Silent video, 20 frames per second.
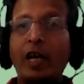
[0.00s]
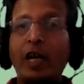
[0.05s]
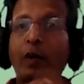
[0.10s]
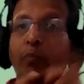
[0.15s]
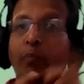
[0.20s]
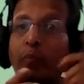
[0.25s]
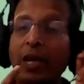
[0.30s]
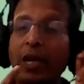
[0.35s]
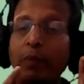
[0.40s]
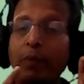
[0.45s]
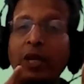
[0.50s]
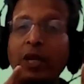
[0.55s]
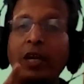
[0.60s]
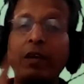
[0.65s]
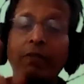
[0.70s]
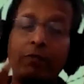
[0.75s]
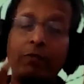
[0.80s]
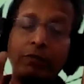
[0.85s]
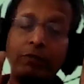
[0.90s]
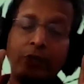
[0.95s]

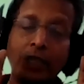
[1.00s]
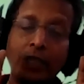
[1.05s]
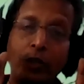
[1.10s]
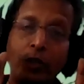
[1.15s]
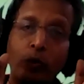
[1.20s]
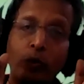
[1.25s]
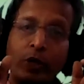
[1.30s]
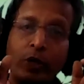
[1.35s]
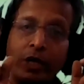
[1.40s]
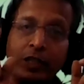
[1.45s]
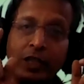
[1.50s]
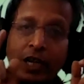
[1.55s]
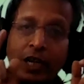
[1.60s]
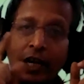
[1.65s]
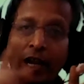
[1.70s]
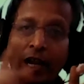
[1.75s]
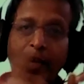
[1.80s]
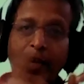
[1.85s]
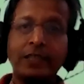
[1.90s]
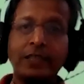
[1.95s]
Maybe till you were in the
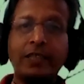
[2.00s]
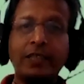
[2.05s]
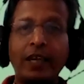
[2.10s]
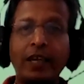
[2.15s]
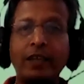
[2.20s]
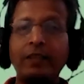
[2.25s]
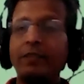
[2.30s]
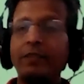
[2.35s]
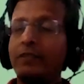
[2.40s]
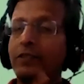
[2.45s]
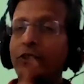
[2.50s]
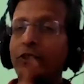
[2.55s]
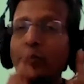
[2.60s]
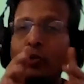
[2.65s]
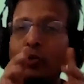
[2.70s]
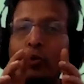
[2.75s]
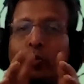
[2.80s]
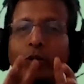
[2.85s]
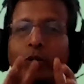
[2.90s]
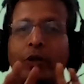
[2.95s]
class 10, you
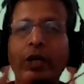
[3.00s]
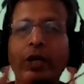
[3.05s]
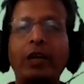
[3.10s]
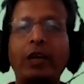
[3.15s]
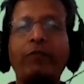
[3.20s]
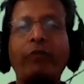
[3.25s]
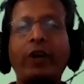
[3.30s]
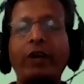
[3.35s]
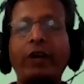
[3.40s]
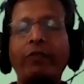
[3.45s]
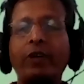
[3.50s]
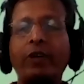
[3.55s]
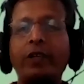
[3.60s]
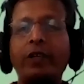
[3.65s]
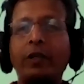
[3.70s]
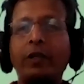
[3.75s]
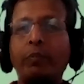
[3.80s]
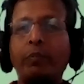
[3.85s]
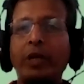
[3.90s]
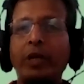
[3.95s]
could read
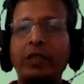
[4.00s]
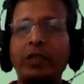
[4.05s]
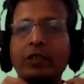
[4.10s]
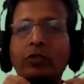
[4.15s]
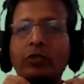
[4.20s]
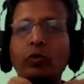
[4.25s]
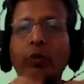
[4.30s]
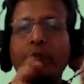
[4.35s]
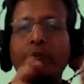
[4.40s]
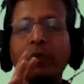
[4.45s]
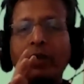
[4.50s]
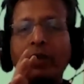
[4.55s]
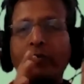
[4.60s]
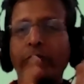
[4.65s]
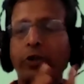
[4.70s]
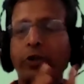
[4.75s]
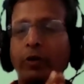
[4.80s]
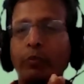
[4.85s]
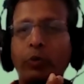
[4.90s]
500 pages to appear for your